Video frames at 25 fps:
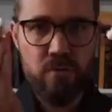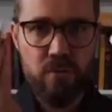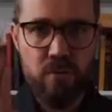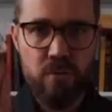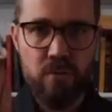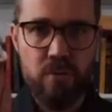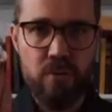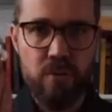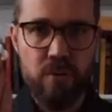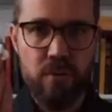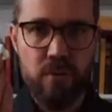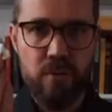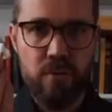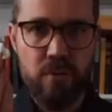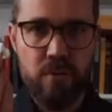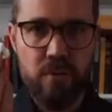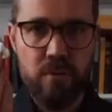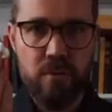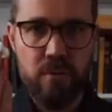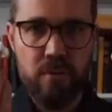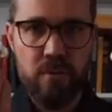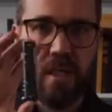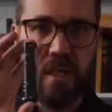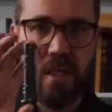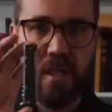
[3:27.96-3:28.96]
good.
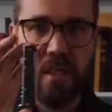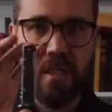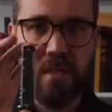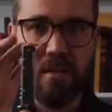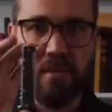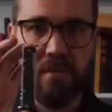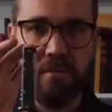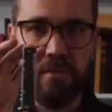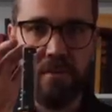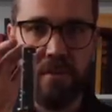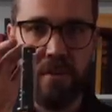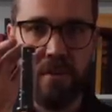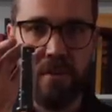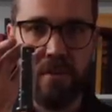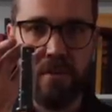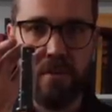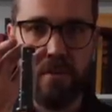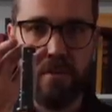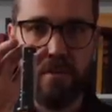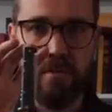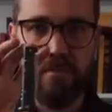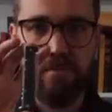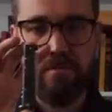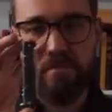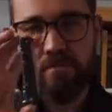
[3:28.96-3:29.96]
A knife,
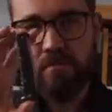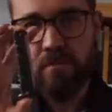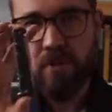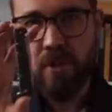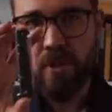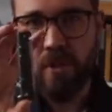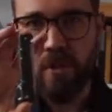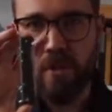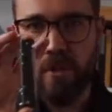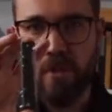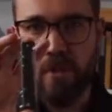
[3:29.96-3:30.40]
because, you